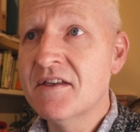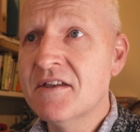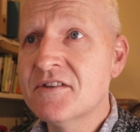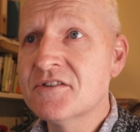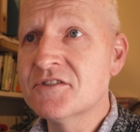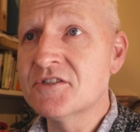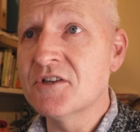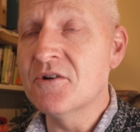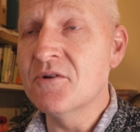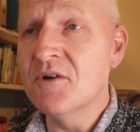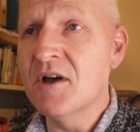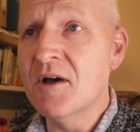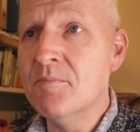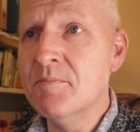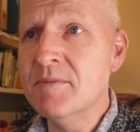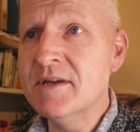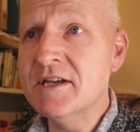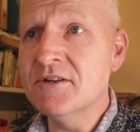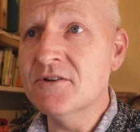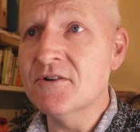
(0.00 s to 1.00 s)
So a
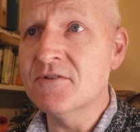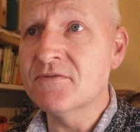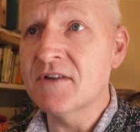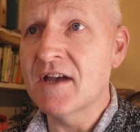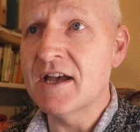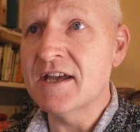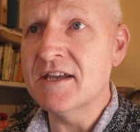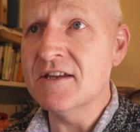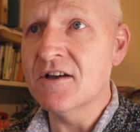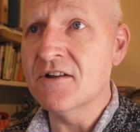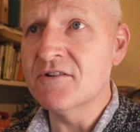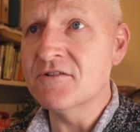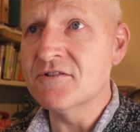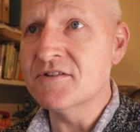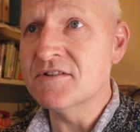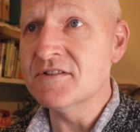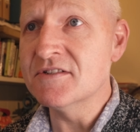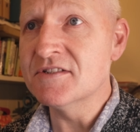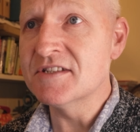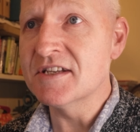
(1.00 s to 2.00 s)
mean of
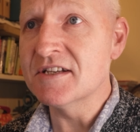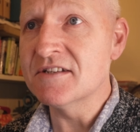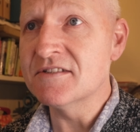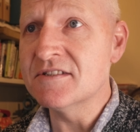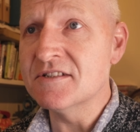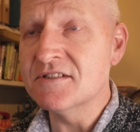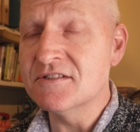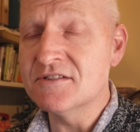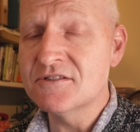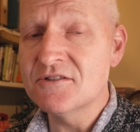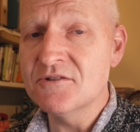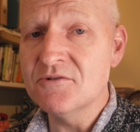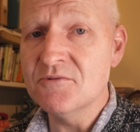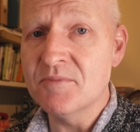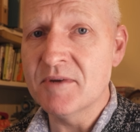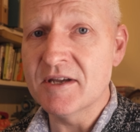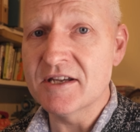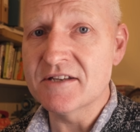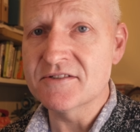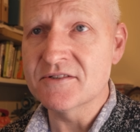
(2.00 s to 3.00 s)
862
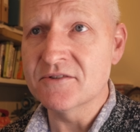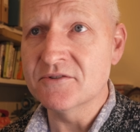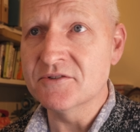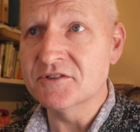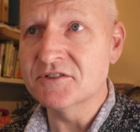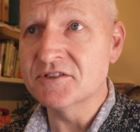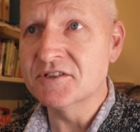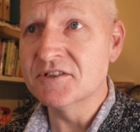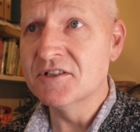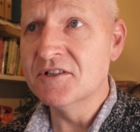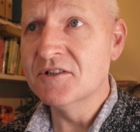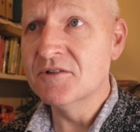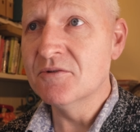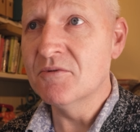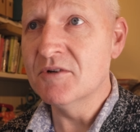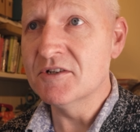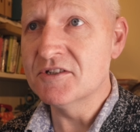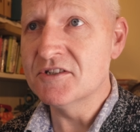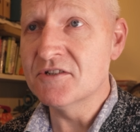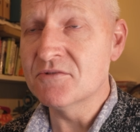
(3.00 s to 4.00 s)
pixels,
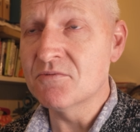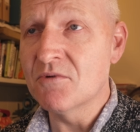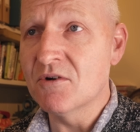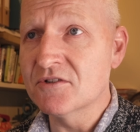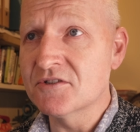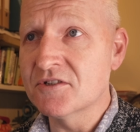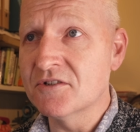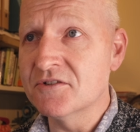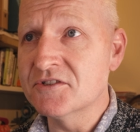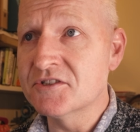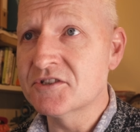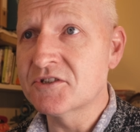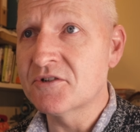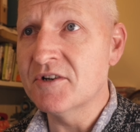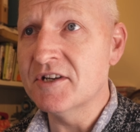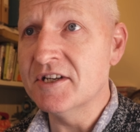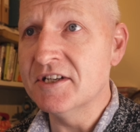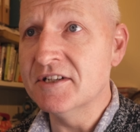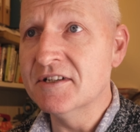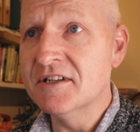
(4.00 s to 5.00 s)
which is what's on
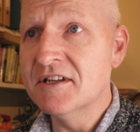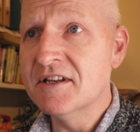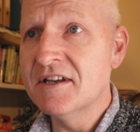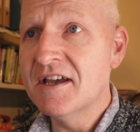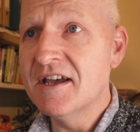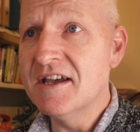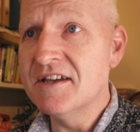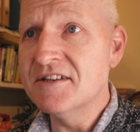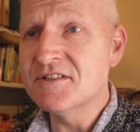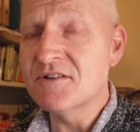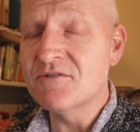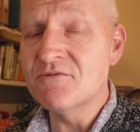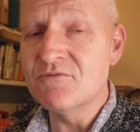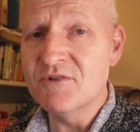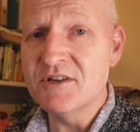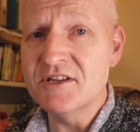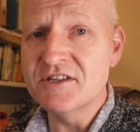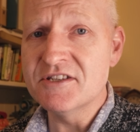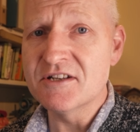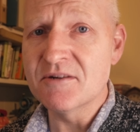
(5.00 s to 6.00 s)
screen, is a
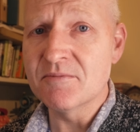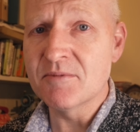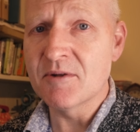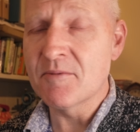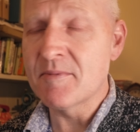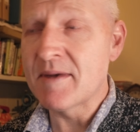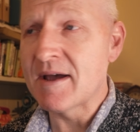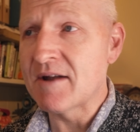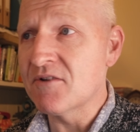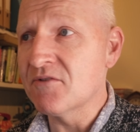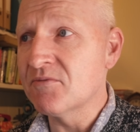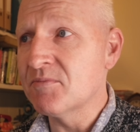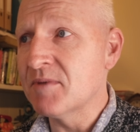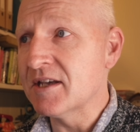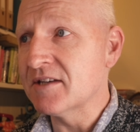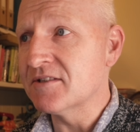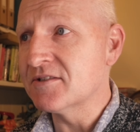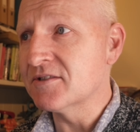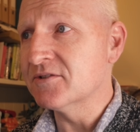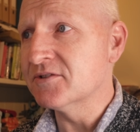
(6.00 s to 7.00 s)
reasonable amount of
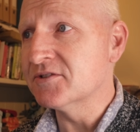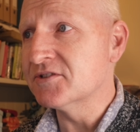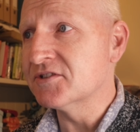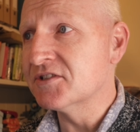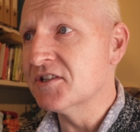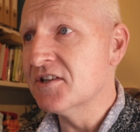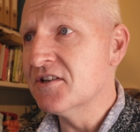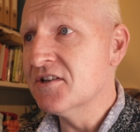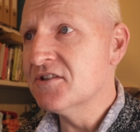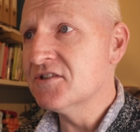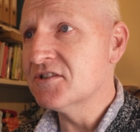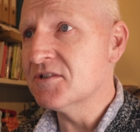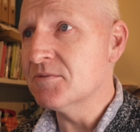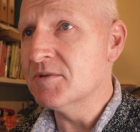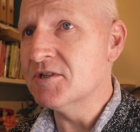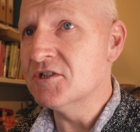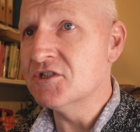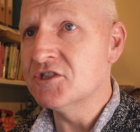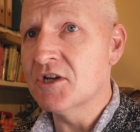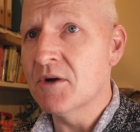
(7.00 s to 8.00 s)
pixels to
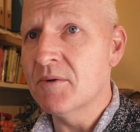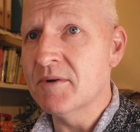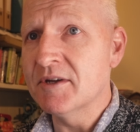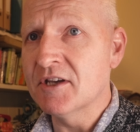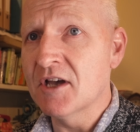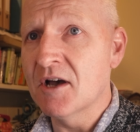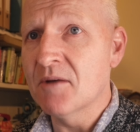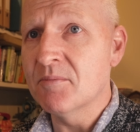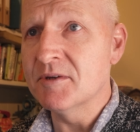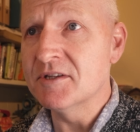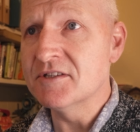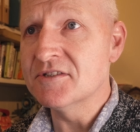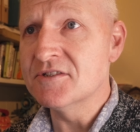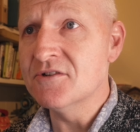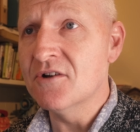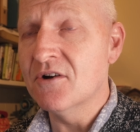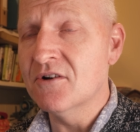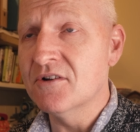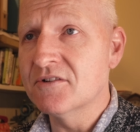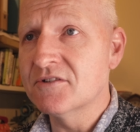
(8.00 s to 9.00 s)
be showing up. It's
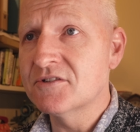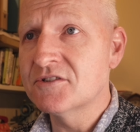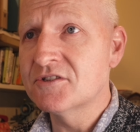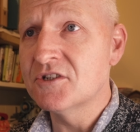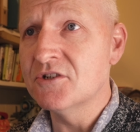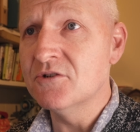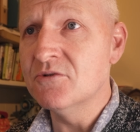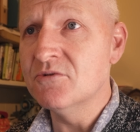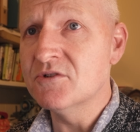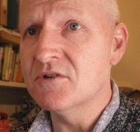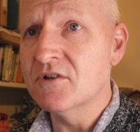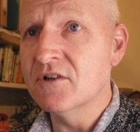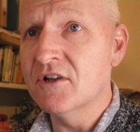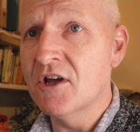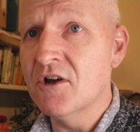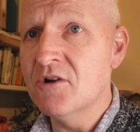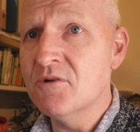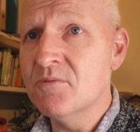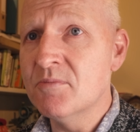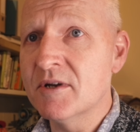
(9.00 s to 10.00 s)
not too
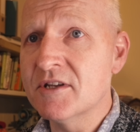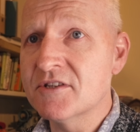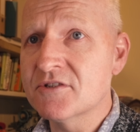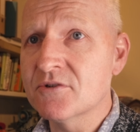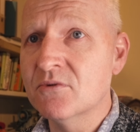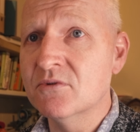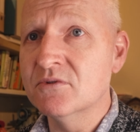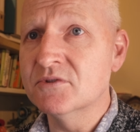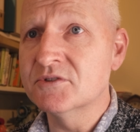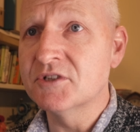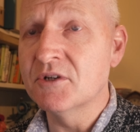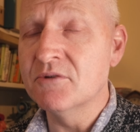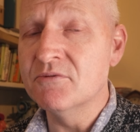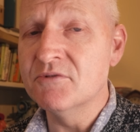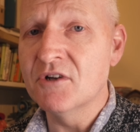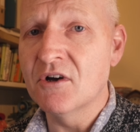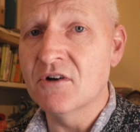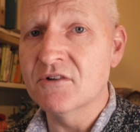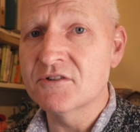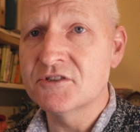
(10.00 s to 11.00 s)
low, but it's also
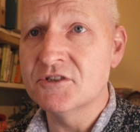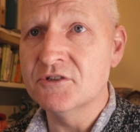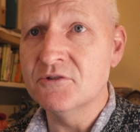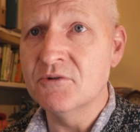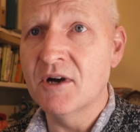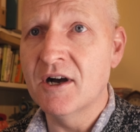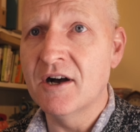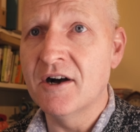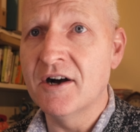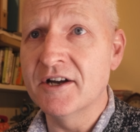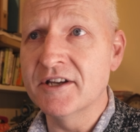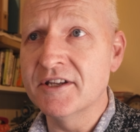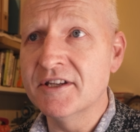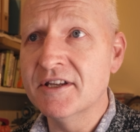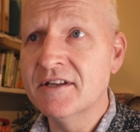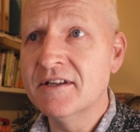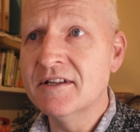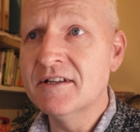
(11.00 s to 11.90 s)
not too high.